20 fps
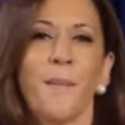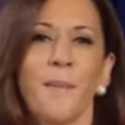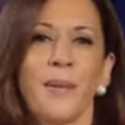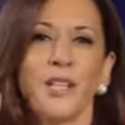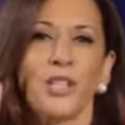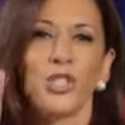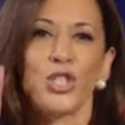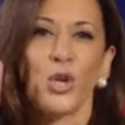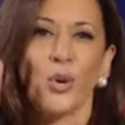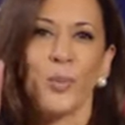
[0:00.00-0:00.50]

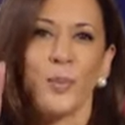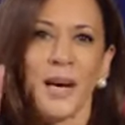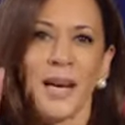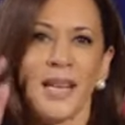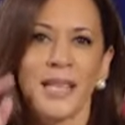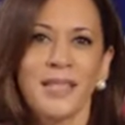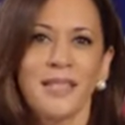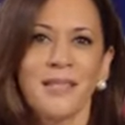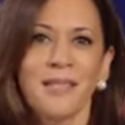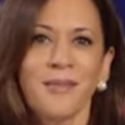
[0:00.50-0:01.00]
but Joe
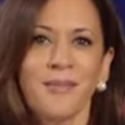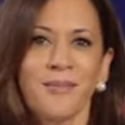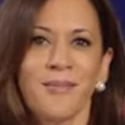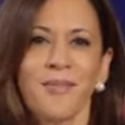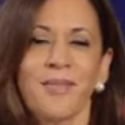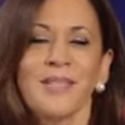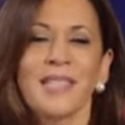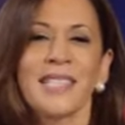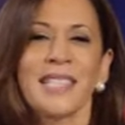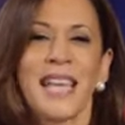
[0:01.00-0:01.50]
Biden
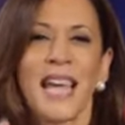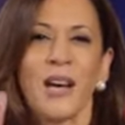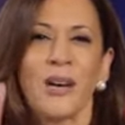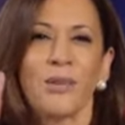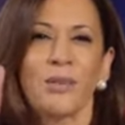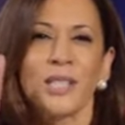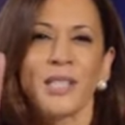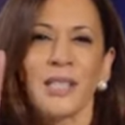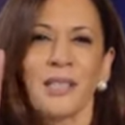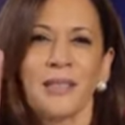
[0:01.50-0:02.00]

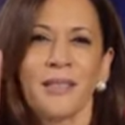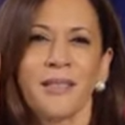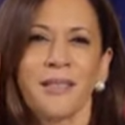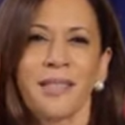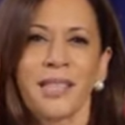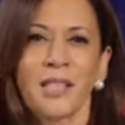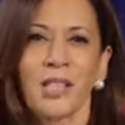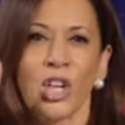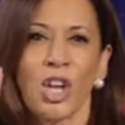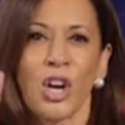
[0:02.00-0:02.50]
sounded
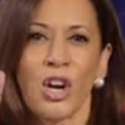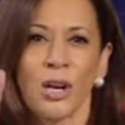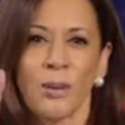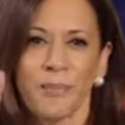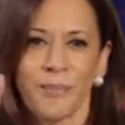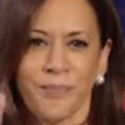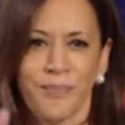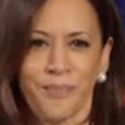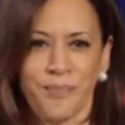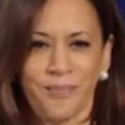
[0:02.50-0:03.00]
the
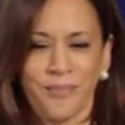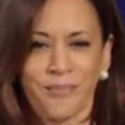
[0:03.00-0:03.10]
alarm.